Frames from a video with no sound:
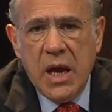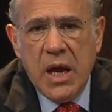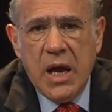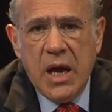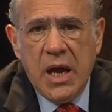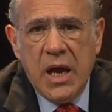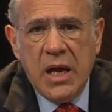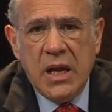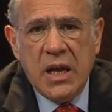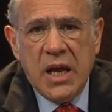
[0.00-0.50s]

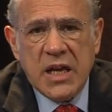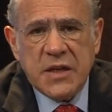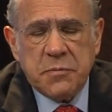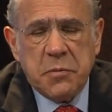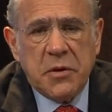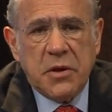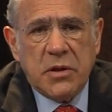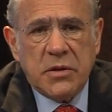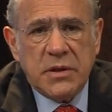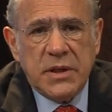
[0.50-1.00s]
And
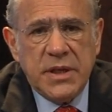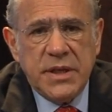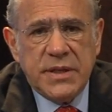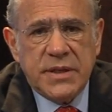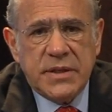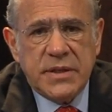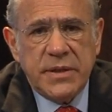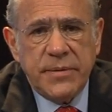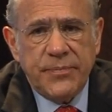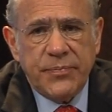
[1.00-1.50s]
last but not
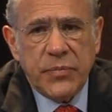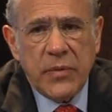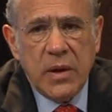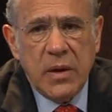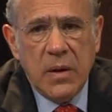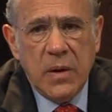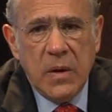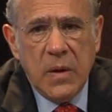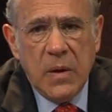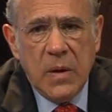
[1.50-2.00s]
least,
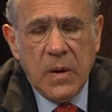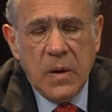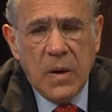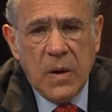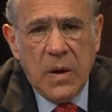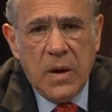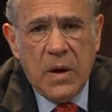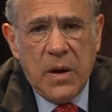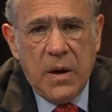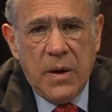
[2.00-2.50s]

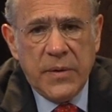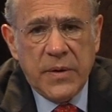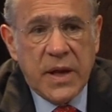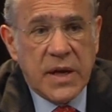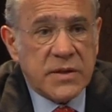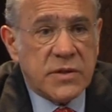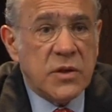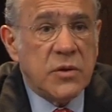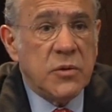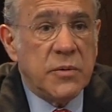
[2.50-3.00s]
it
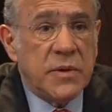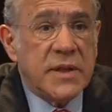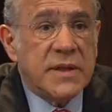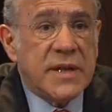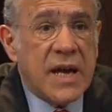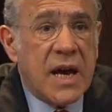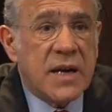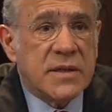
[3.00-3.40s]
has to do with the